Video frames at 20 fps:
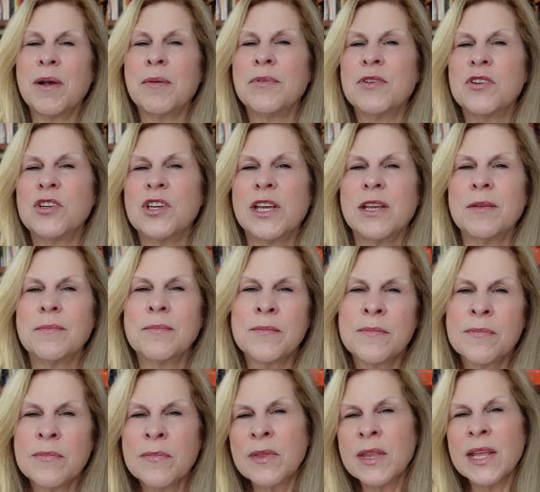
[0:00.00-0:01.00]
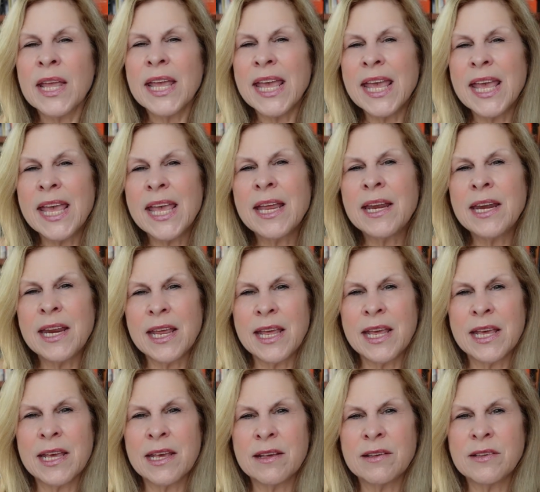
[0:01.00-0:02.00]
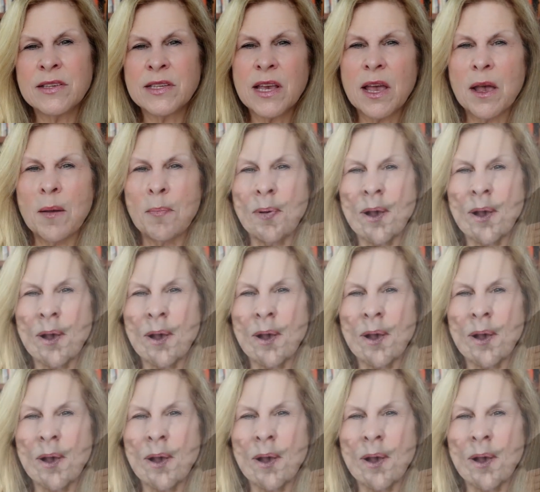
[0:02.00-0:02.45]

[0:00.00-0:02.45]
publishing? It is a